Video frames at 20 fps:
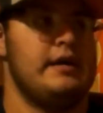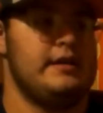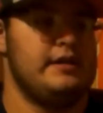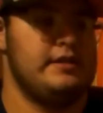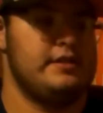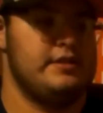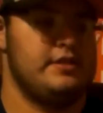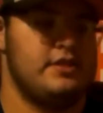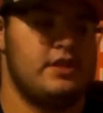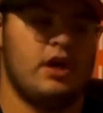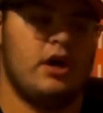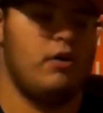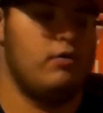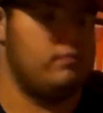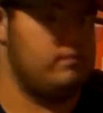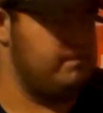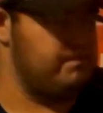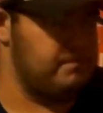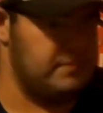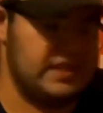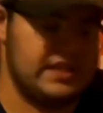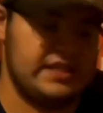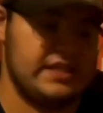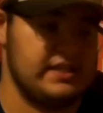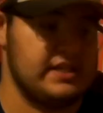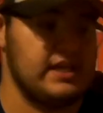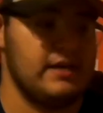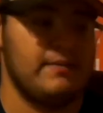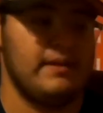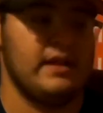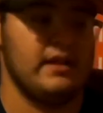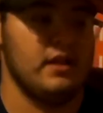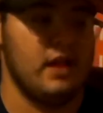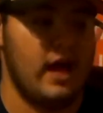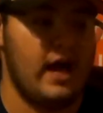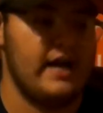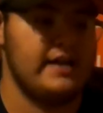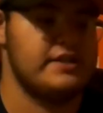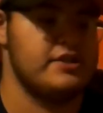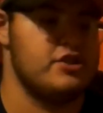So this is going to be a
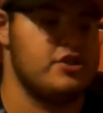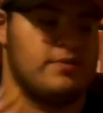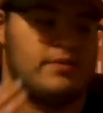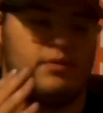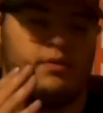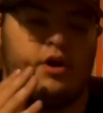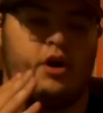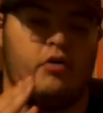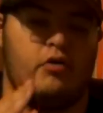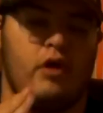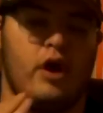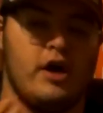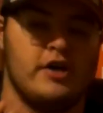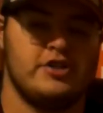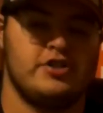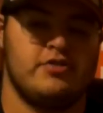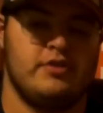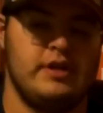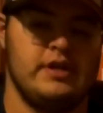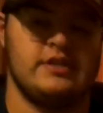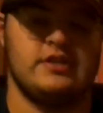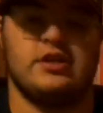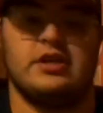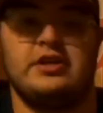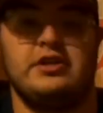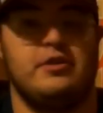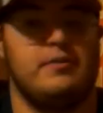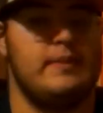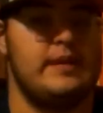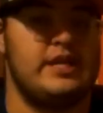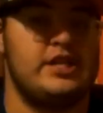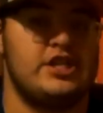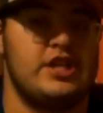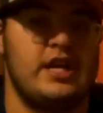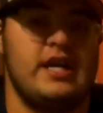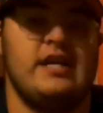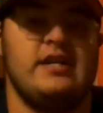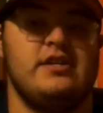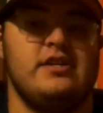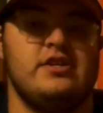lot to determine what our roster is. Could there be
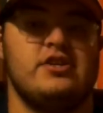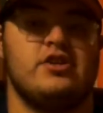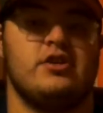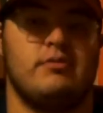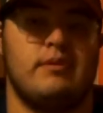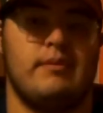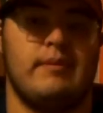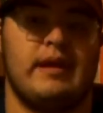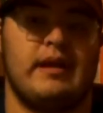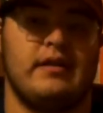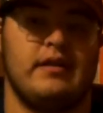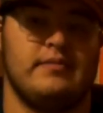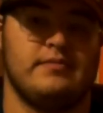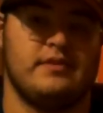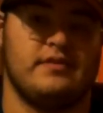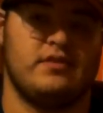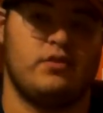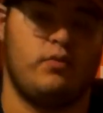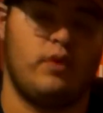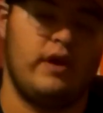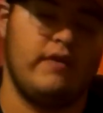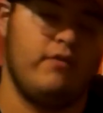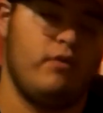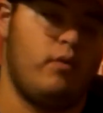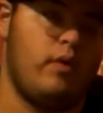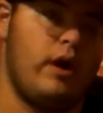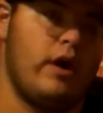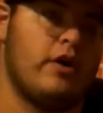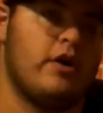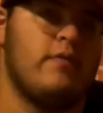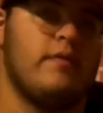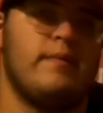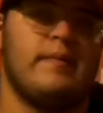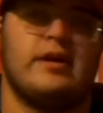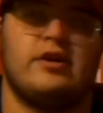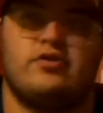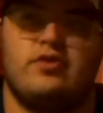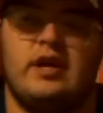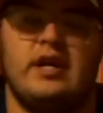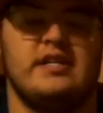changes? Could we make claims off the waiver wire? Could we
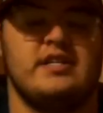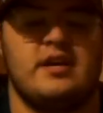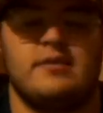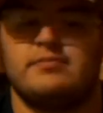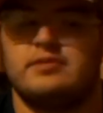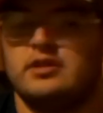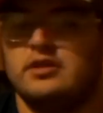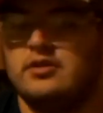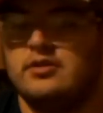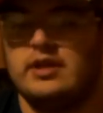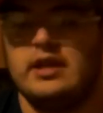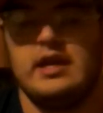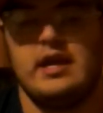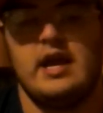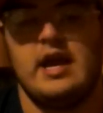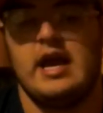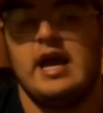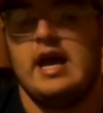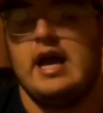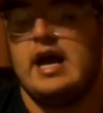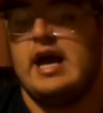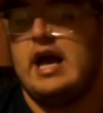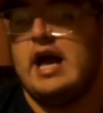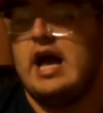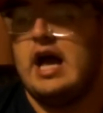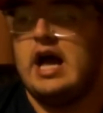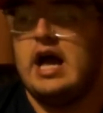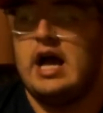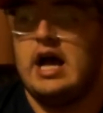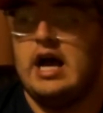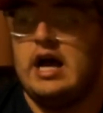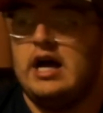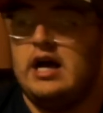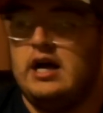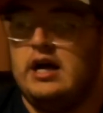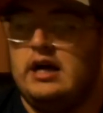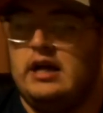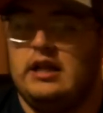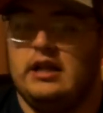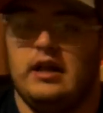make trades? Absolutely.
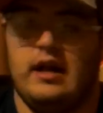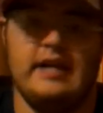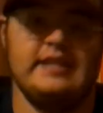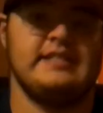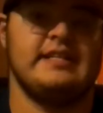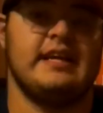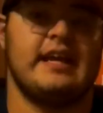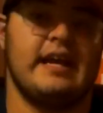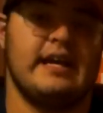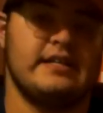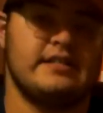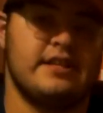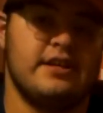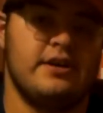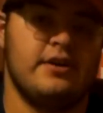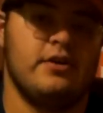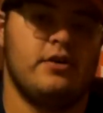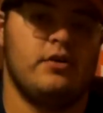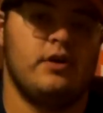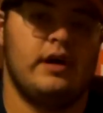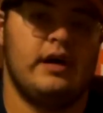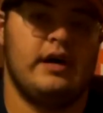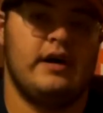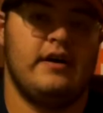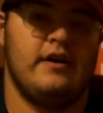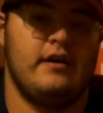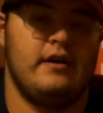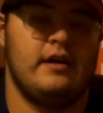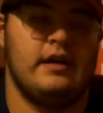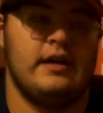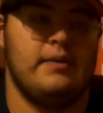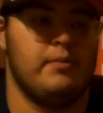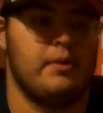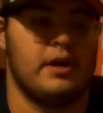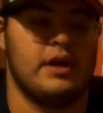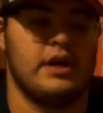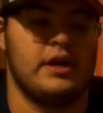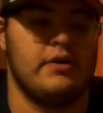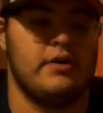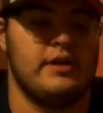Lots to get to, and we're
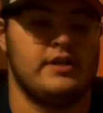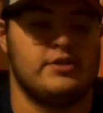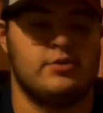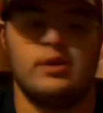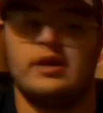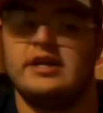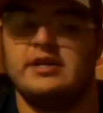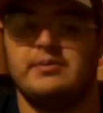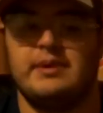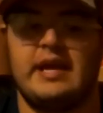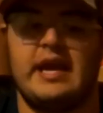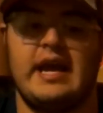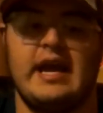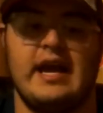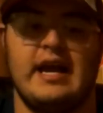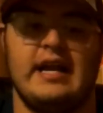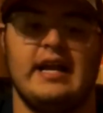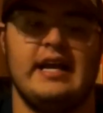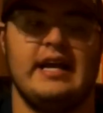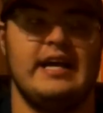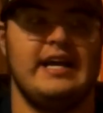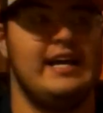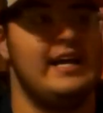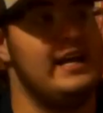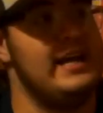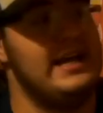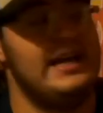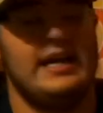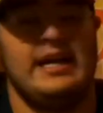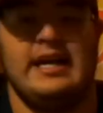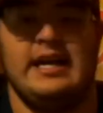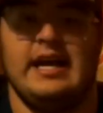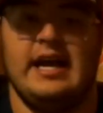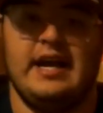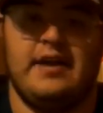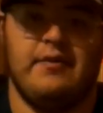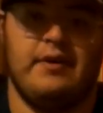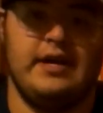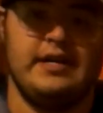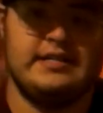going to do it as quick as we can.
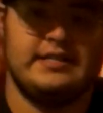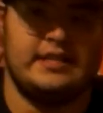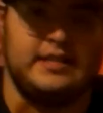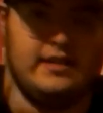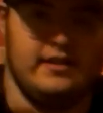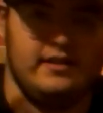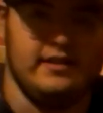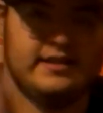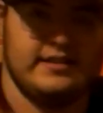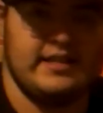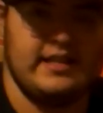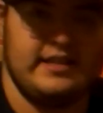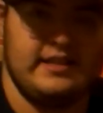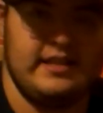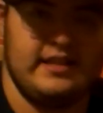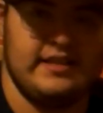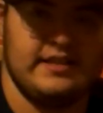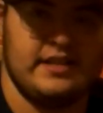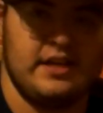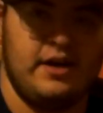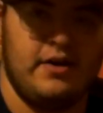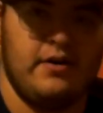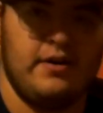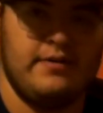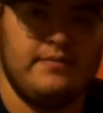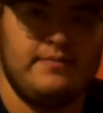Anyways, let's get things going.